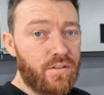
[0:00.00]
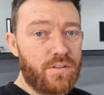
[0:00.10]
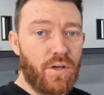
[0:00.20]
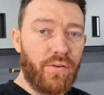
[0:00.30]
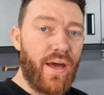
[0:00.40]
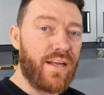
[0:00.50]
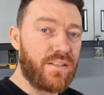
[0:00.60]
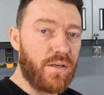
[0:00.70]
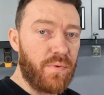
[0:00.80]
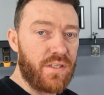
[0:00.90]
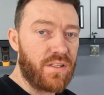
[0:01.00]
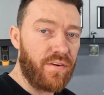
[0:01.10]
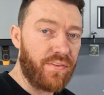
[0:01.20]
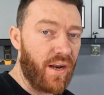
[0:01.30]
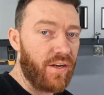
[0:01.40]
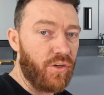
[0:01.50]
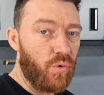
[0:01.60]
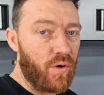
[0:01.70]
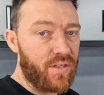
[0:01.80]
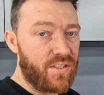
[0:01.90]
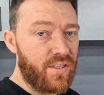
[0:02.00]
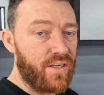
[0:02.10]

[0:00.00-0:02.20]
So that's some of the stuff that I do want to see